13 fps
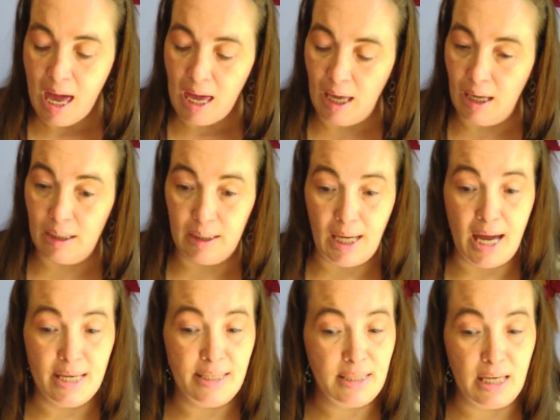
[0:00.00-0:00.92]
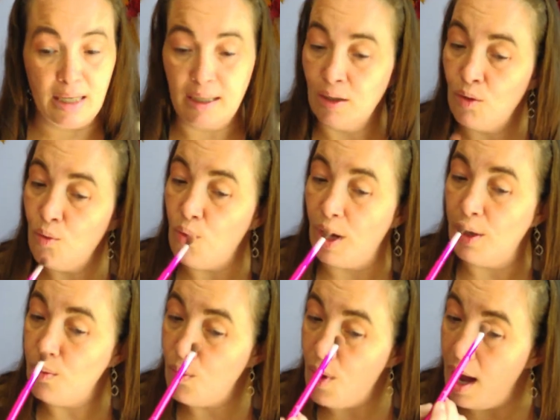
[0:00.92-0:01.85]
and it has taken quite
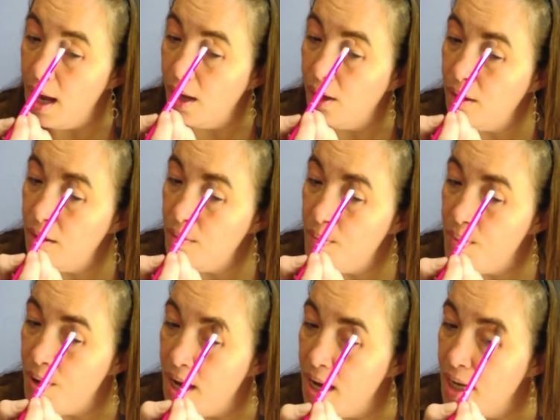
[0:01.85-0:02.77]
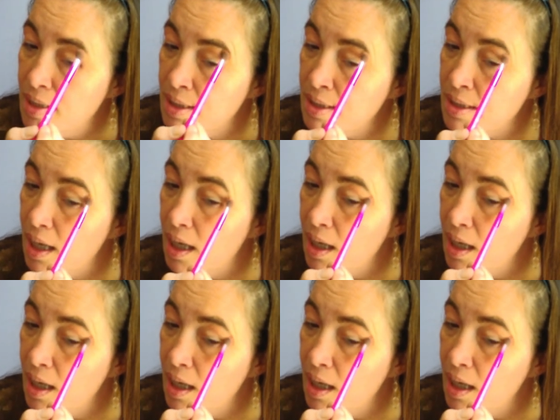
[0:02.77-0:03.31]
a while, but